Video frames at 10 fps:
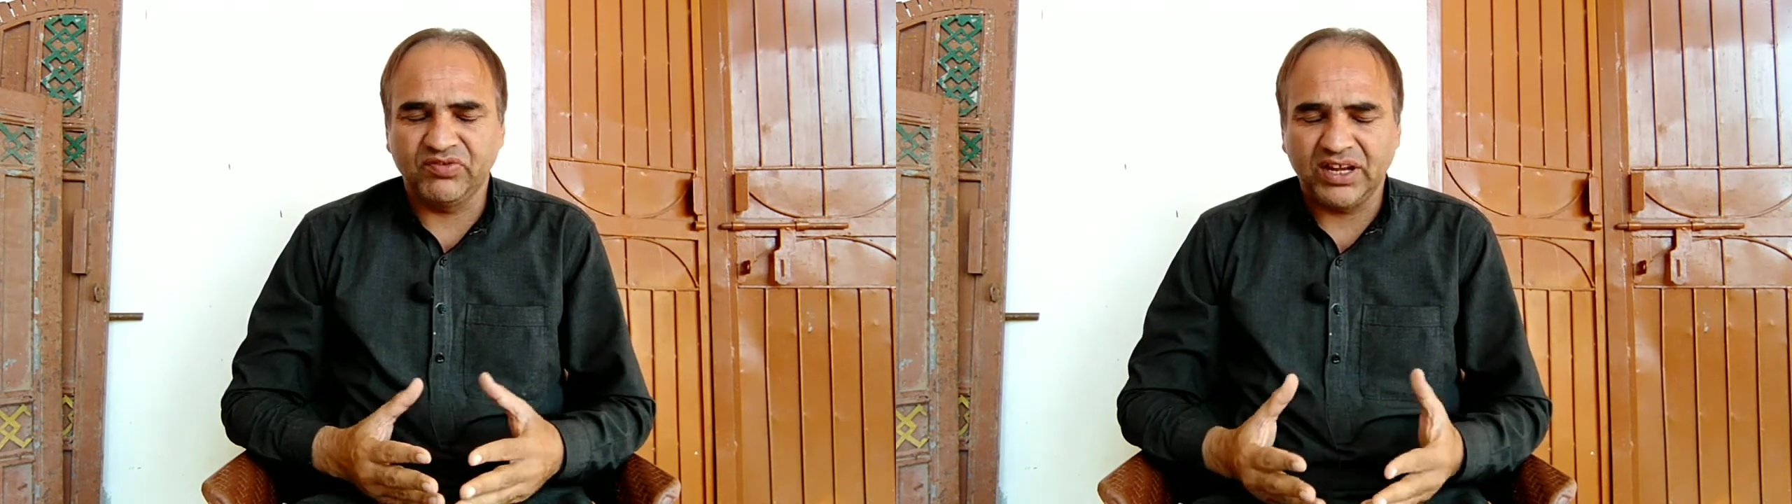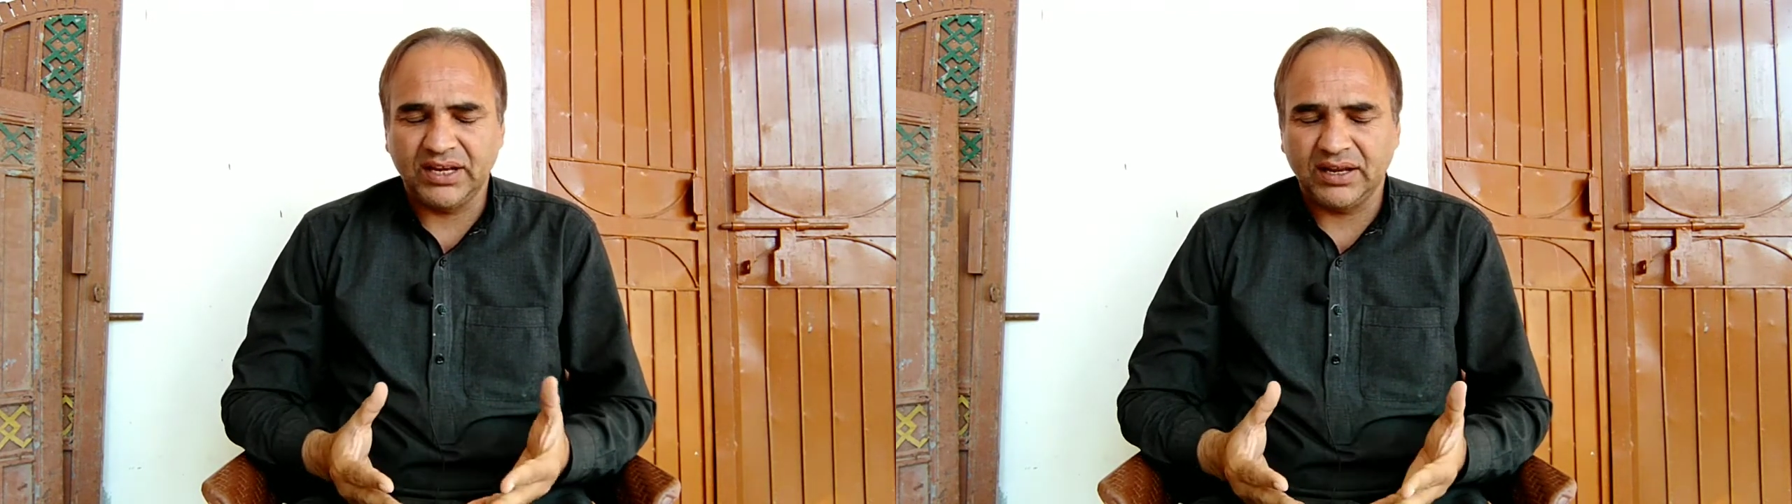
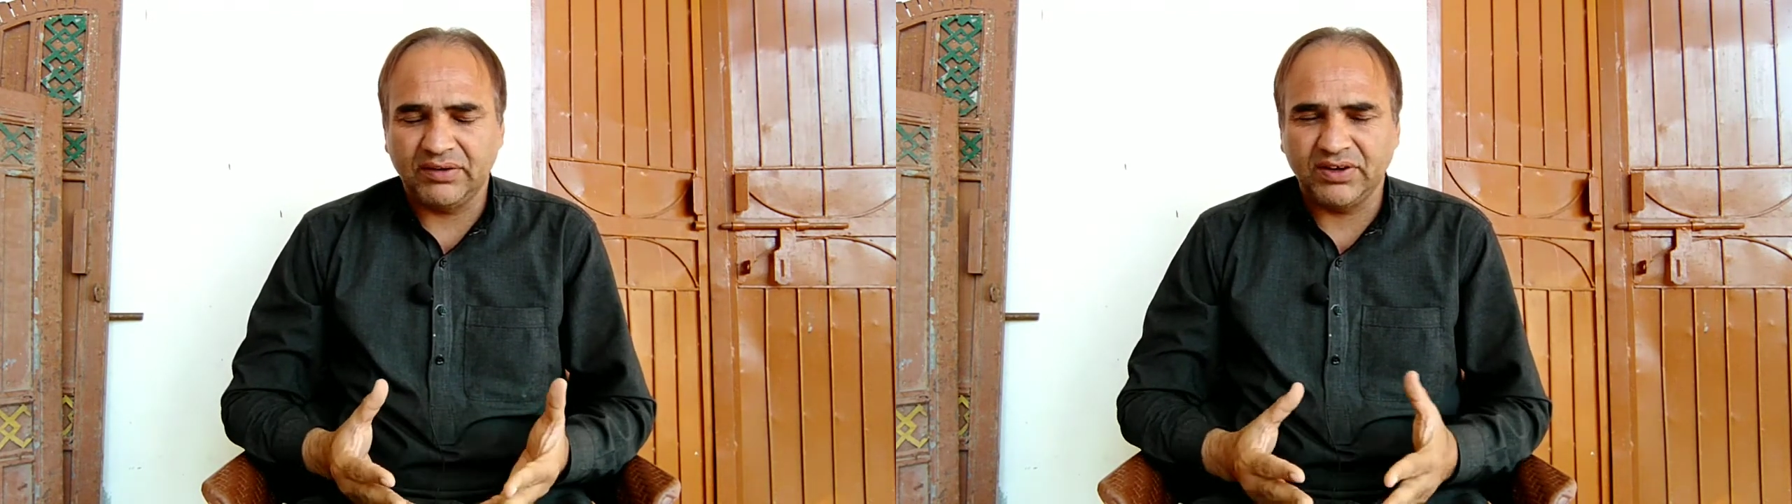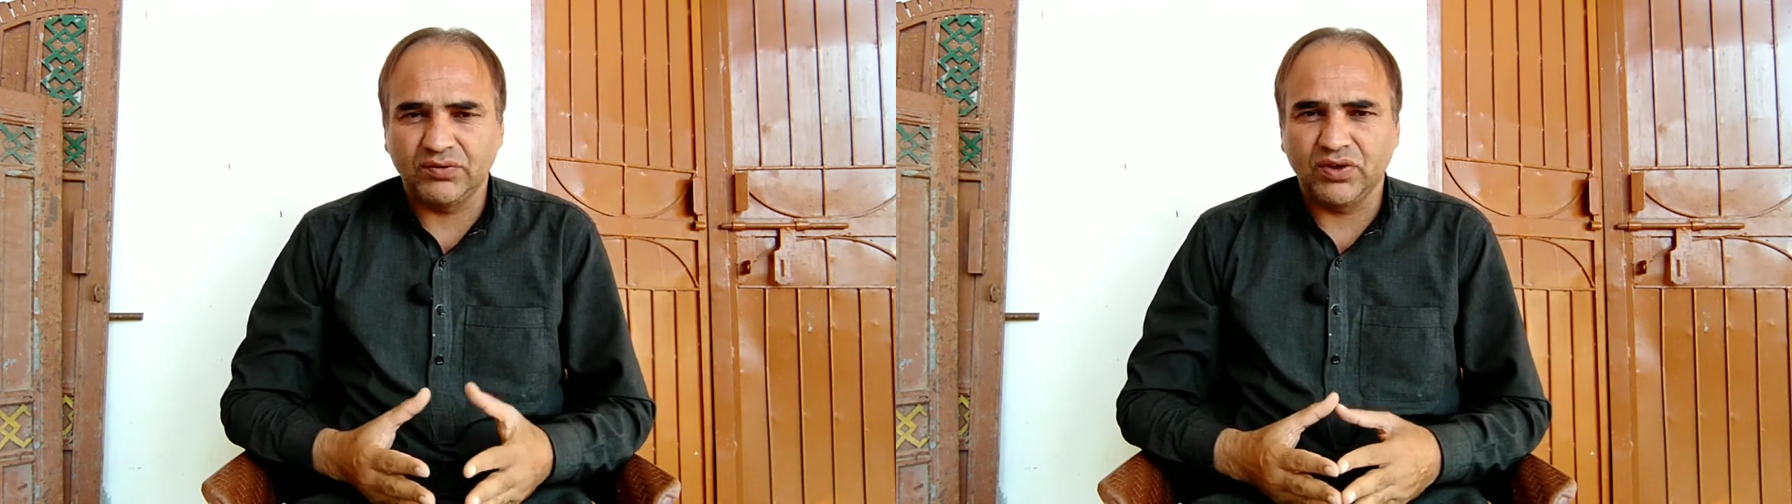
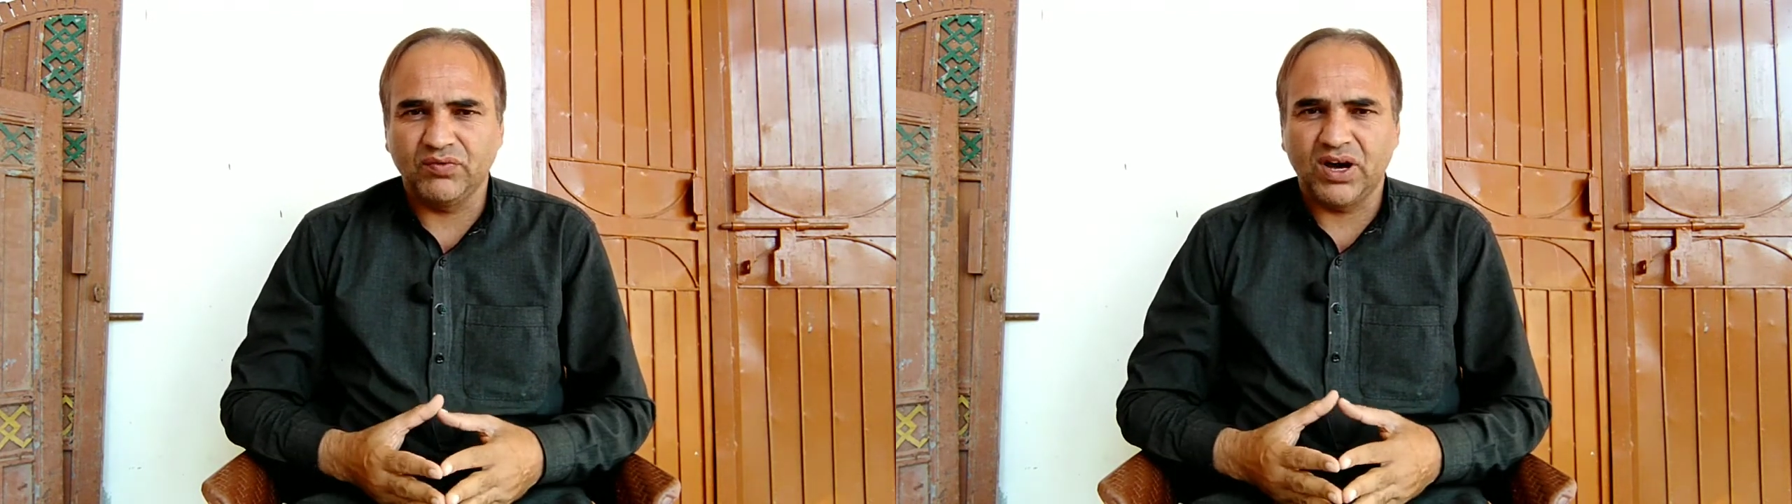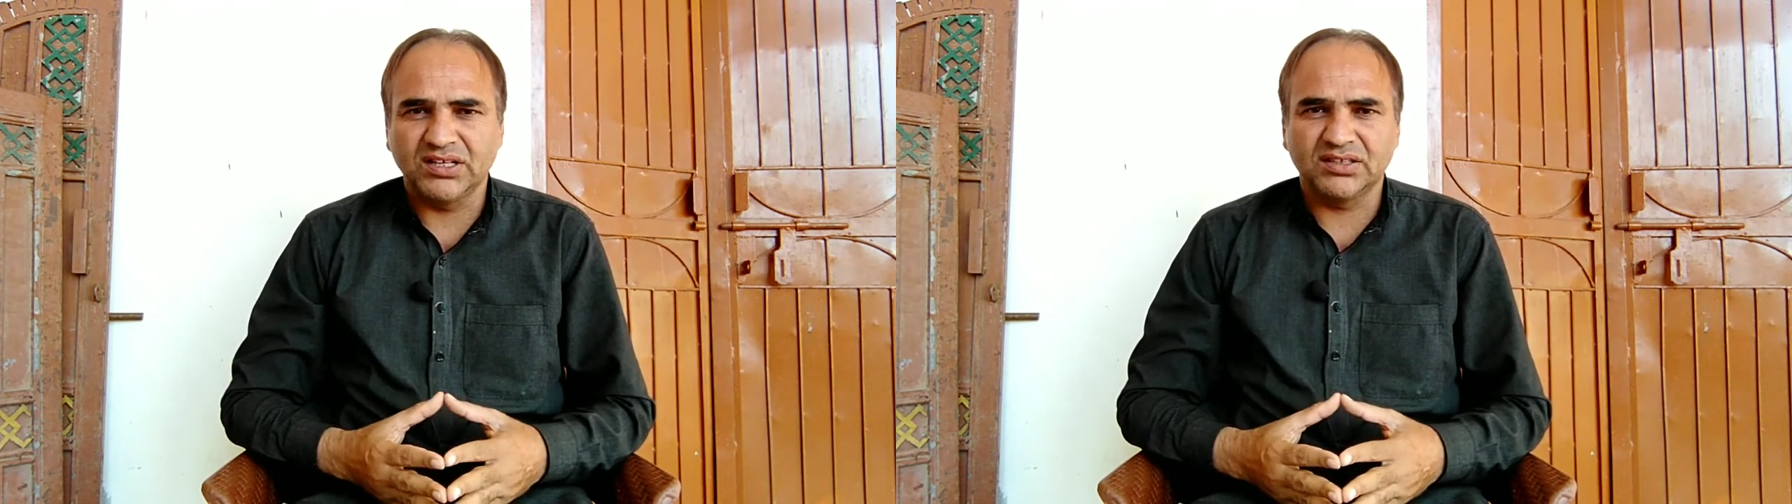whenever we
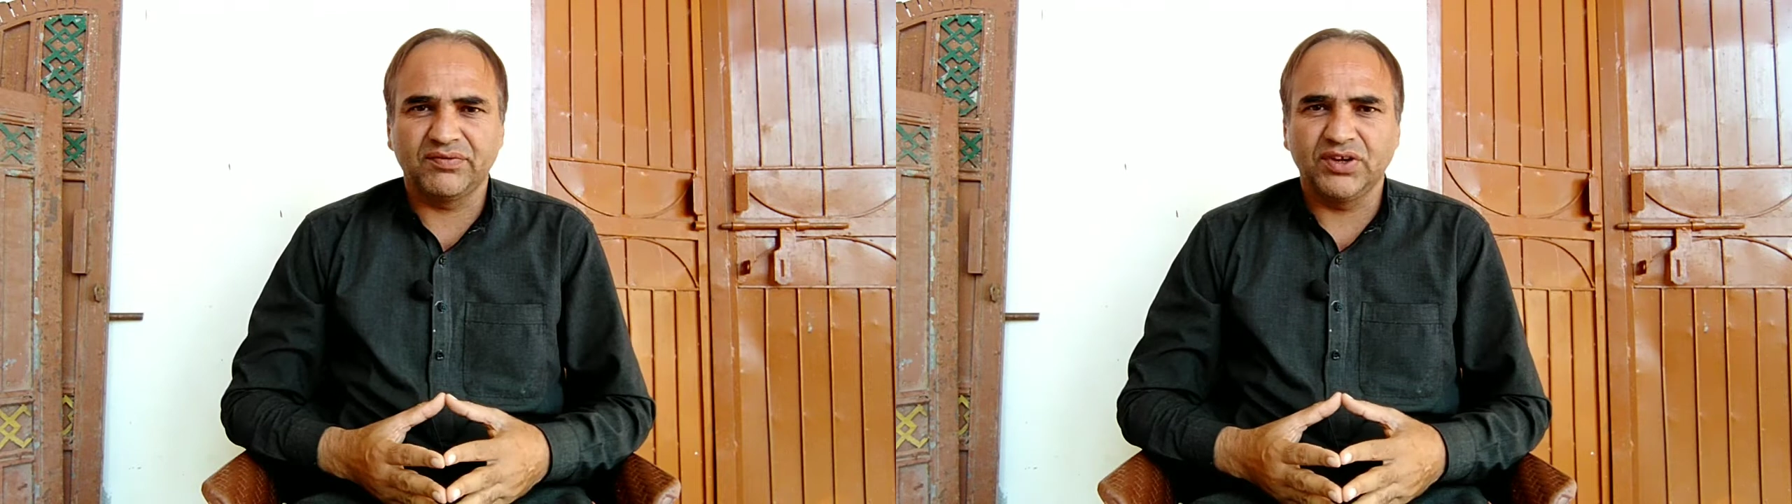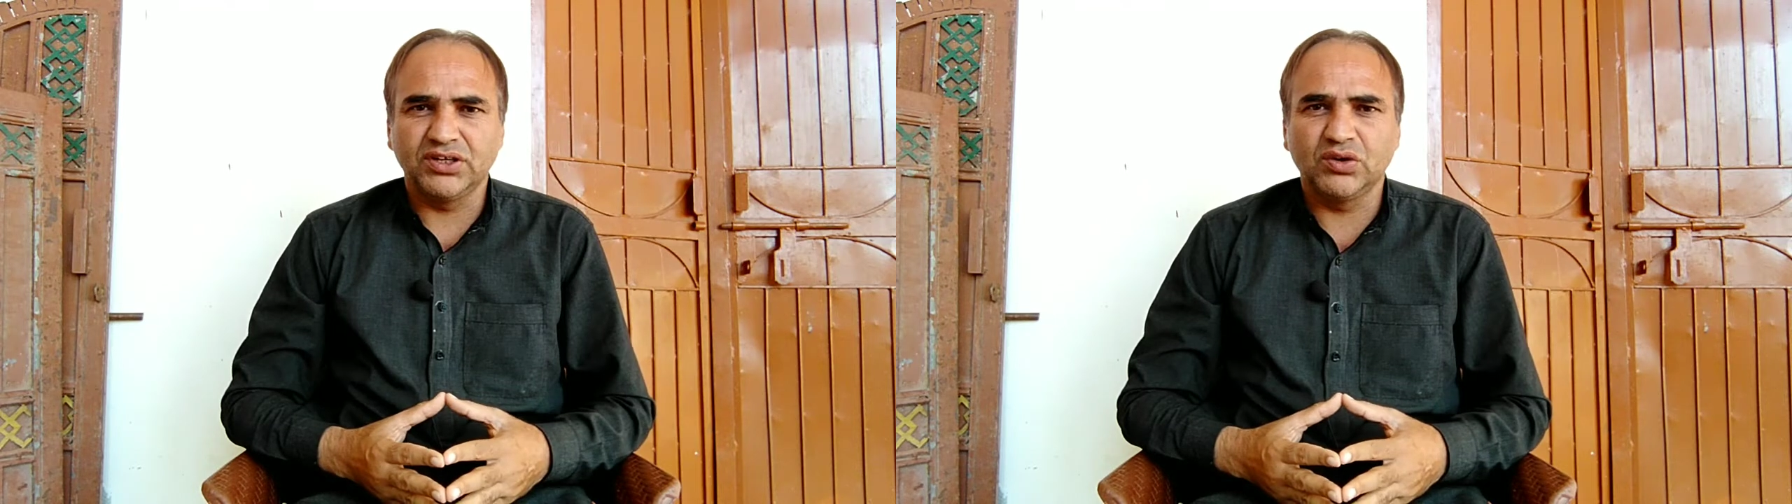watch the
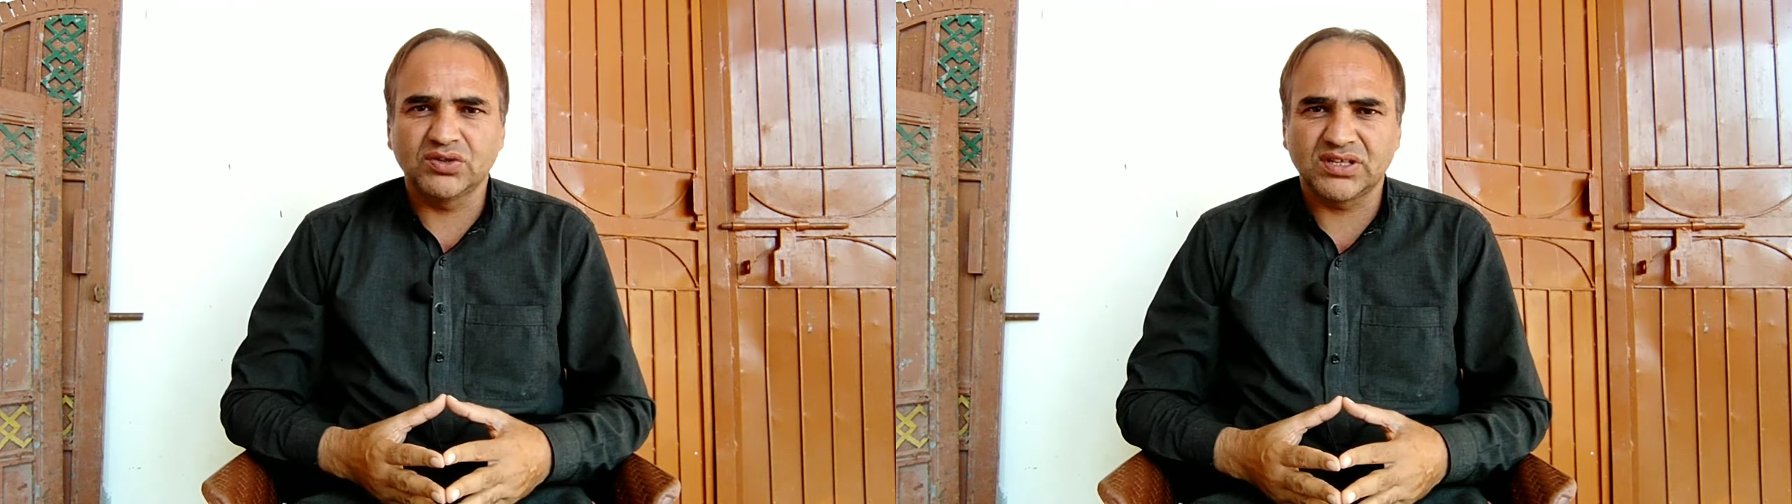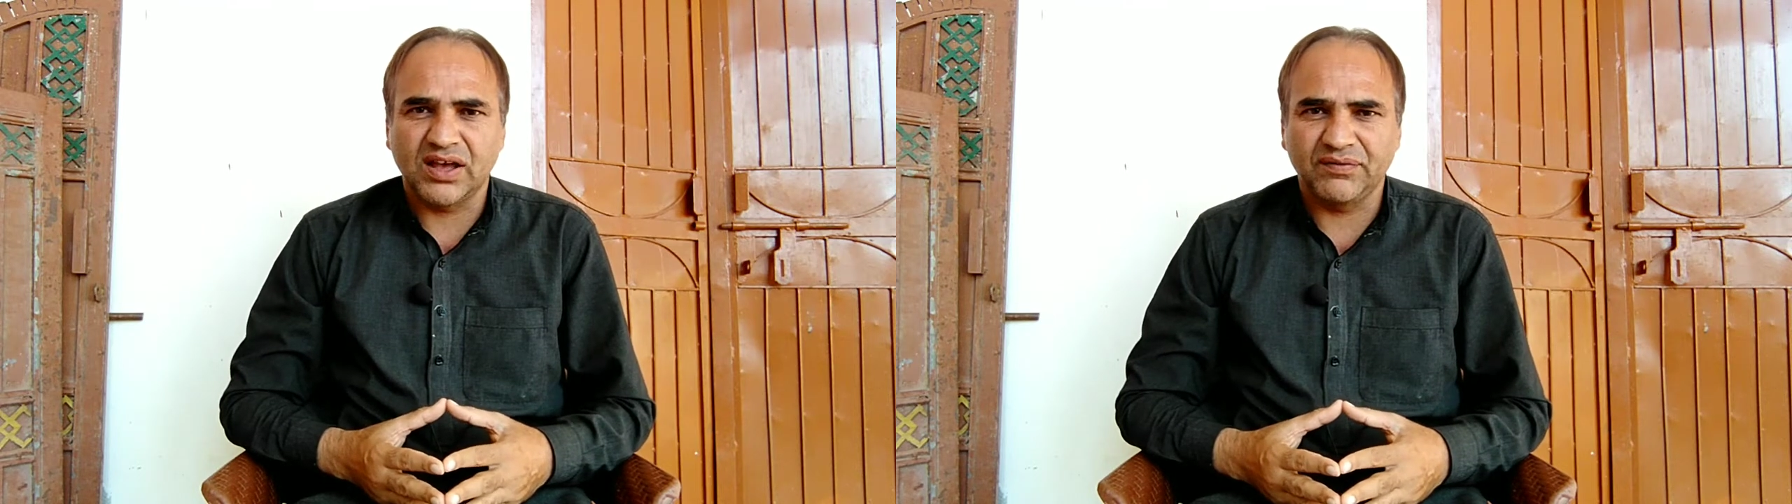
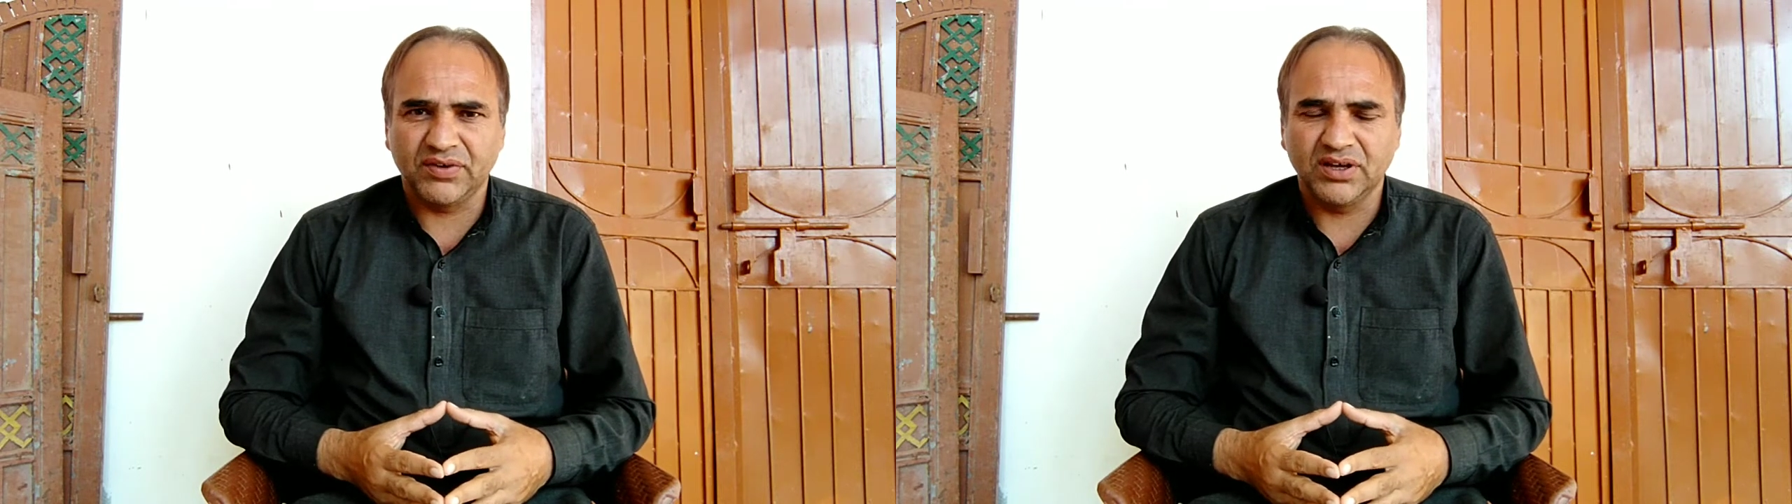videos of